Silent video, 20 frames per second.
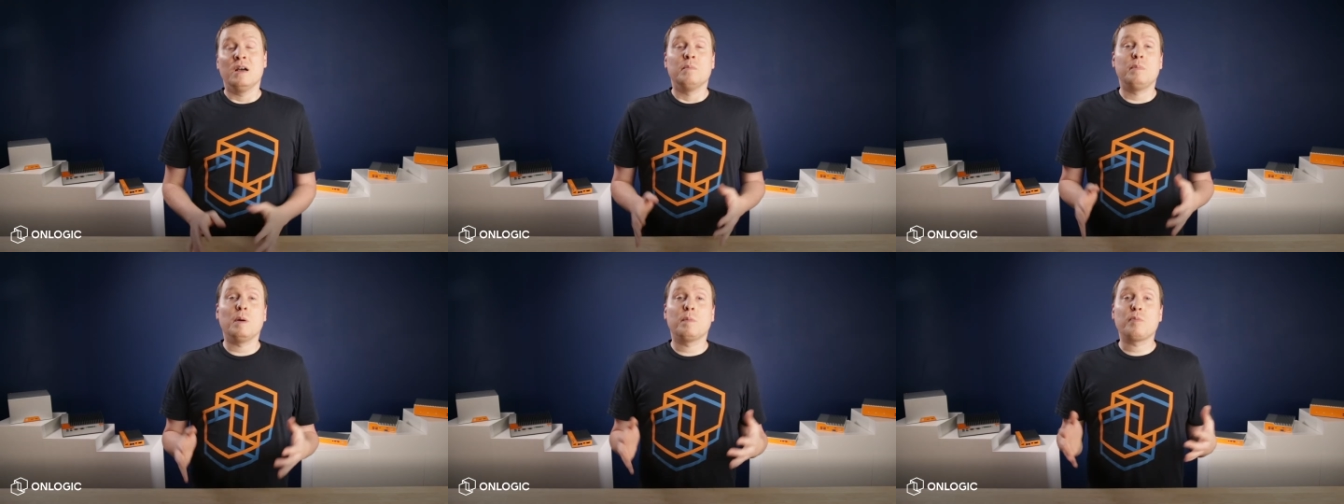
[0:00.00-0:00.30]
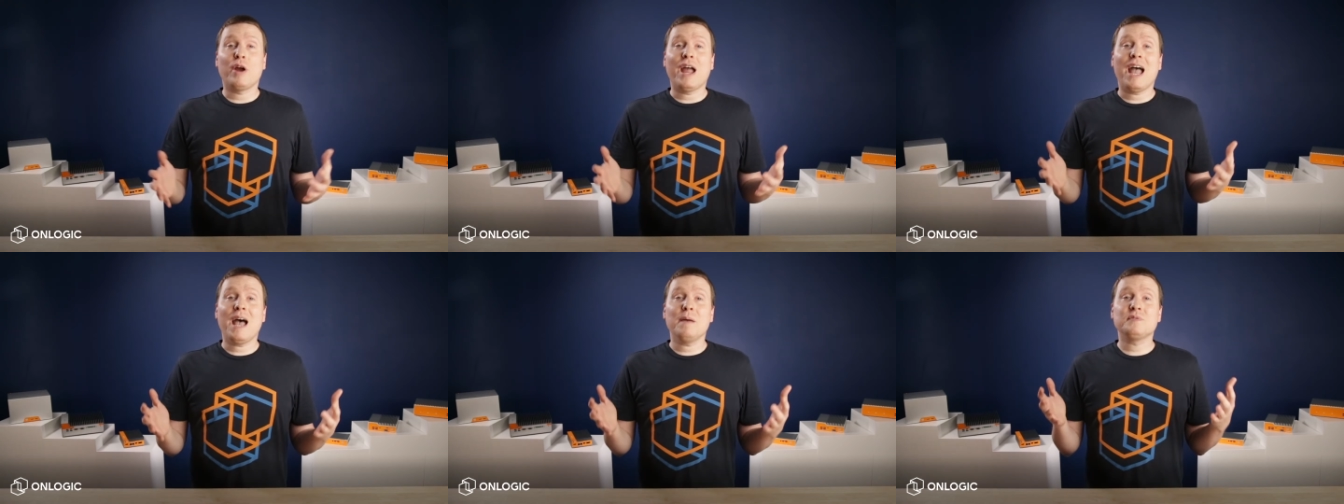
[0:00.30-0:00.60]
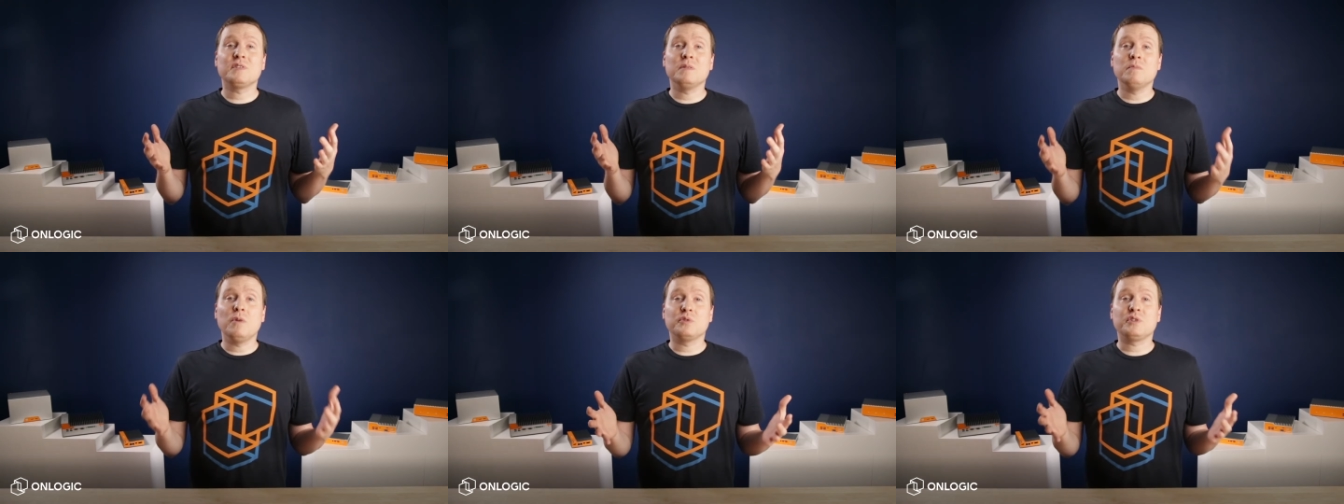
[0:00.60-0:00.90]
but
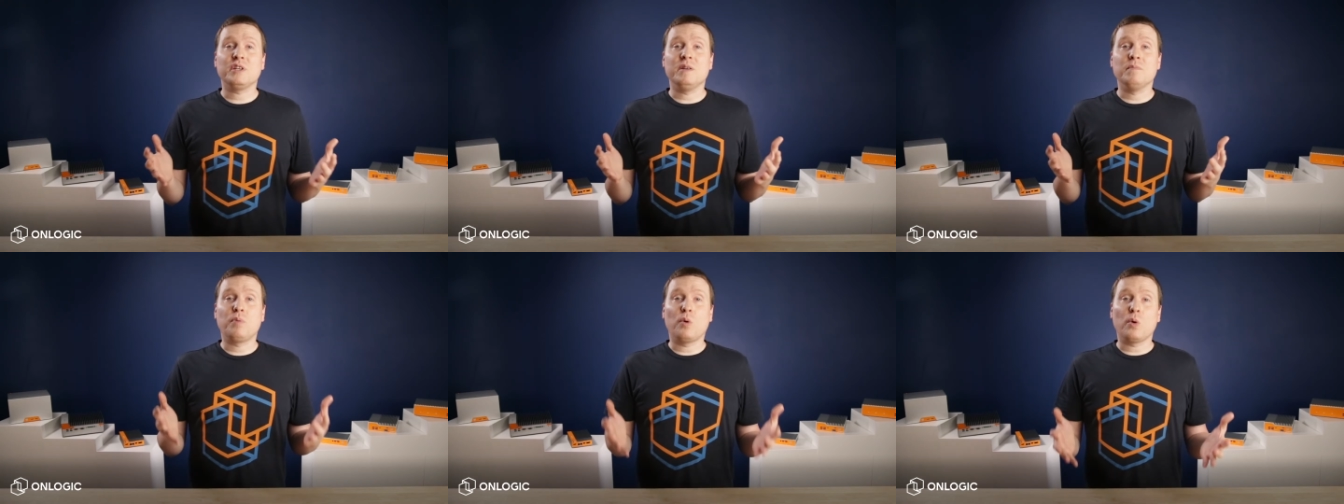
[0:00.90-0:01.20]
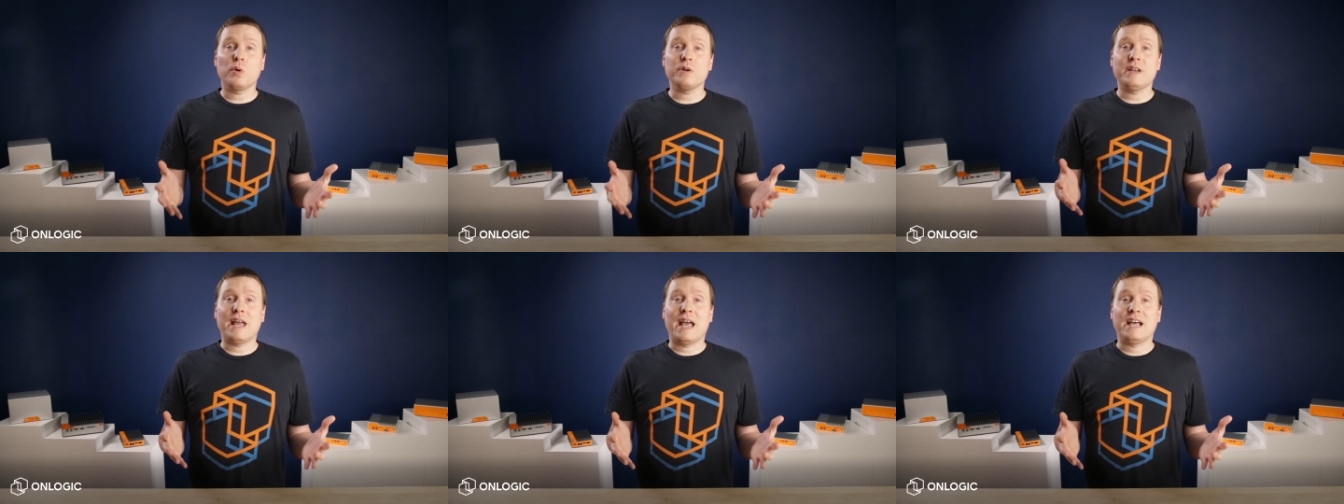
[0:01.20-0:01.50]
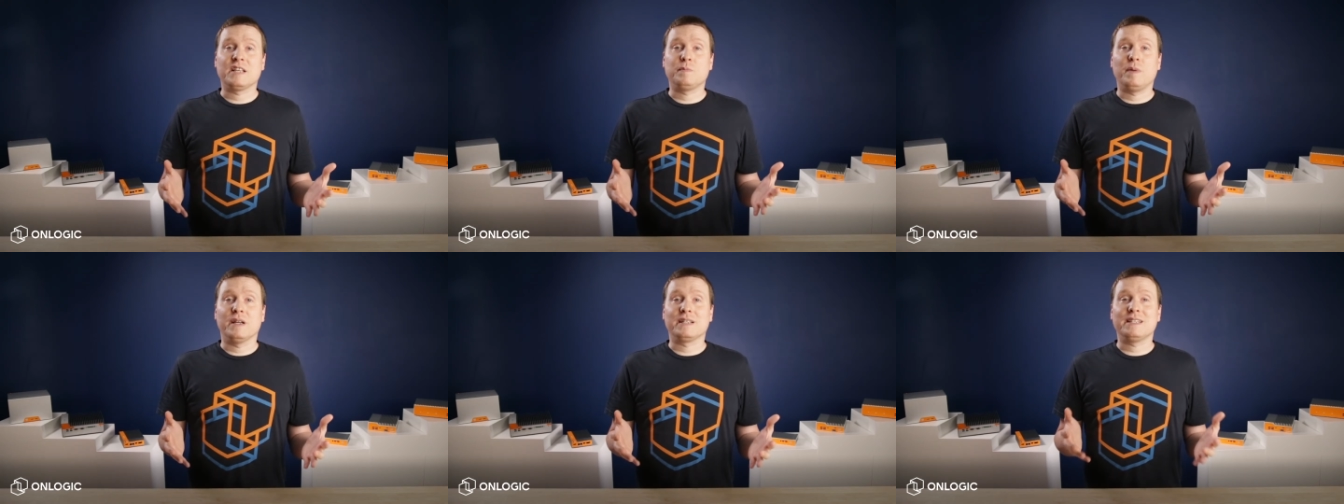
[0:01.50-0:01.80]
perhaps the most important
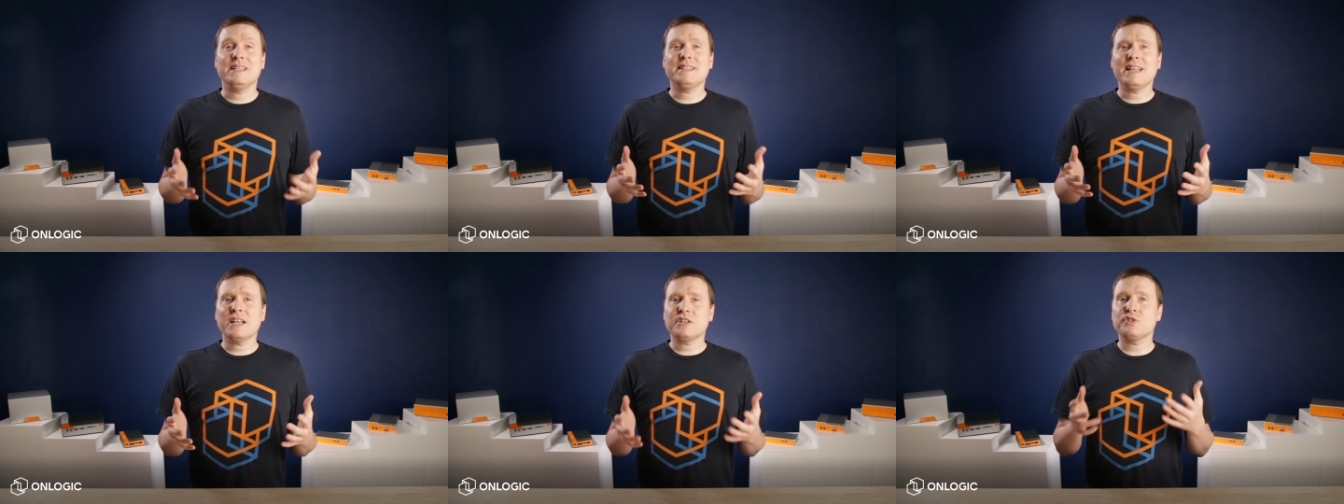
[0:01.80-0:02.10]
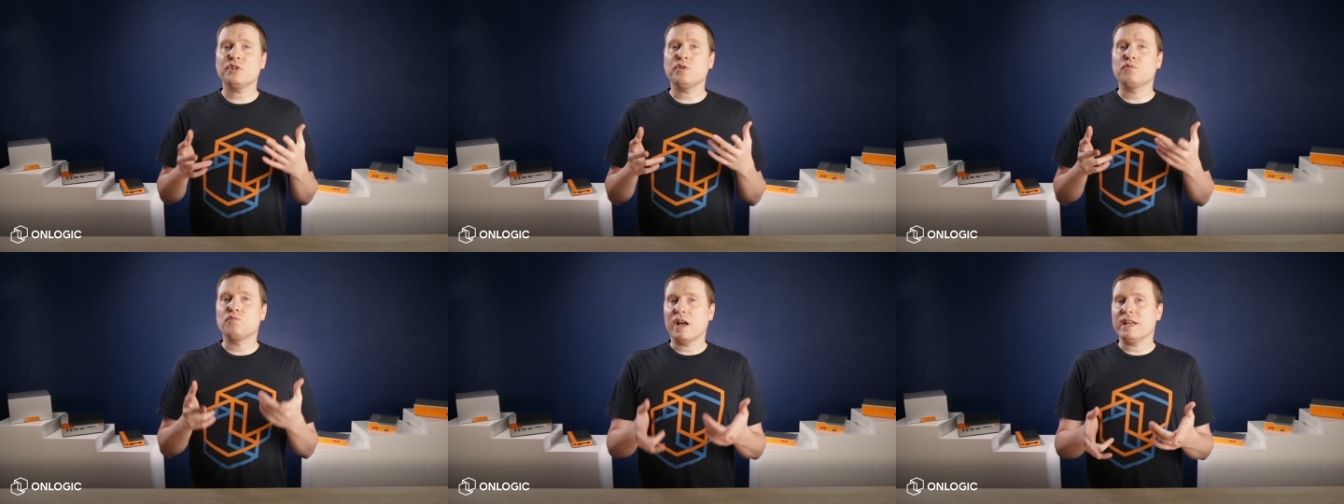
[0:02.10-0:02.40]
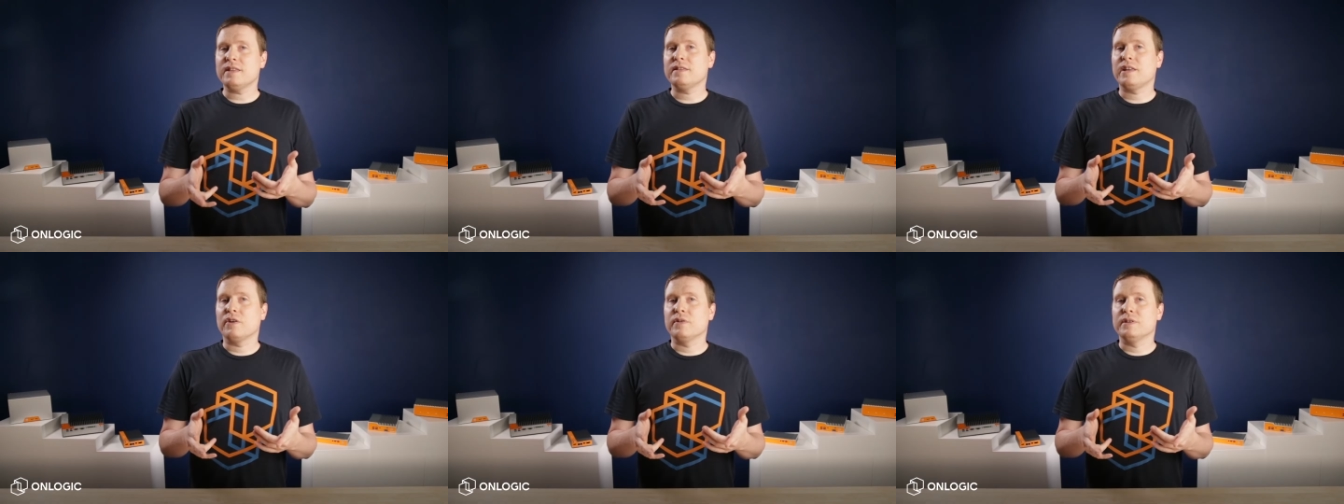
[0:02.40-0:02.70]
aspect is actually
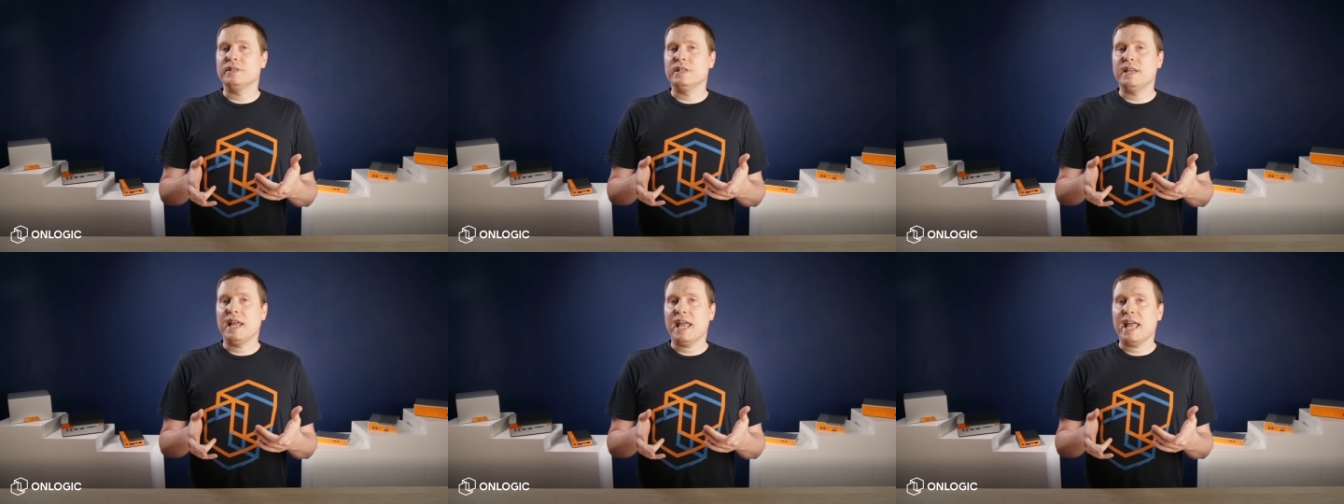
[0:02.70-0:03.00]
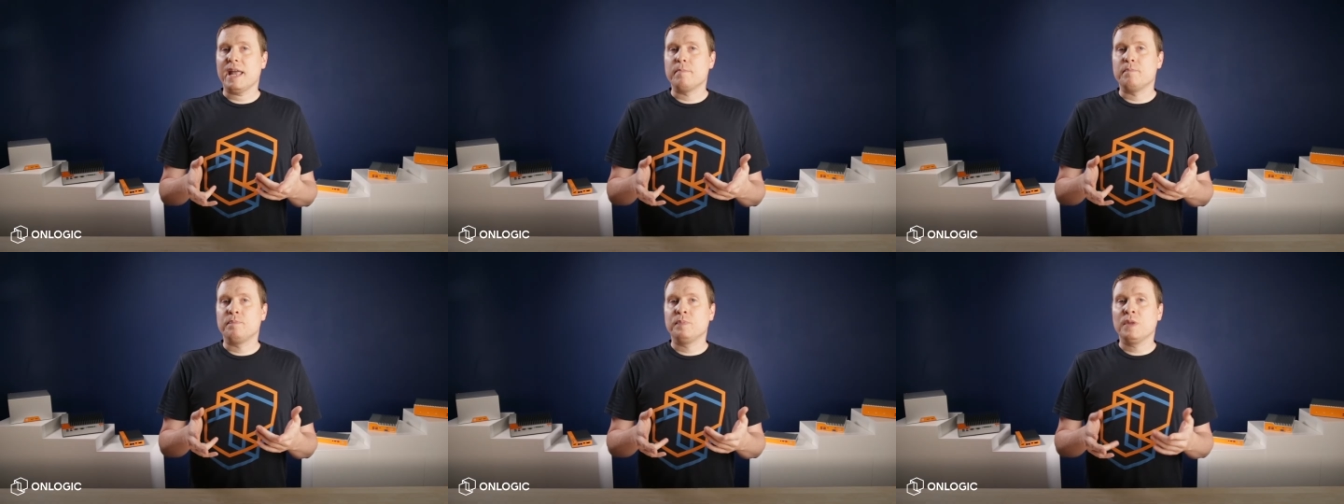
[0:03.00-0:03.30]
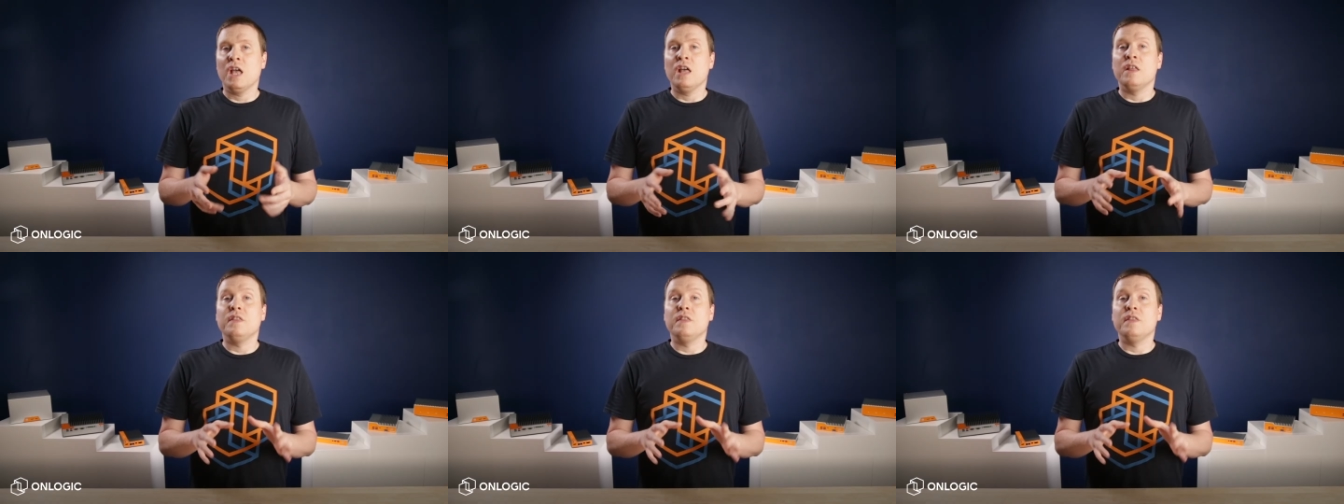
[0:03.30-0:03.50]
right there in the name.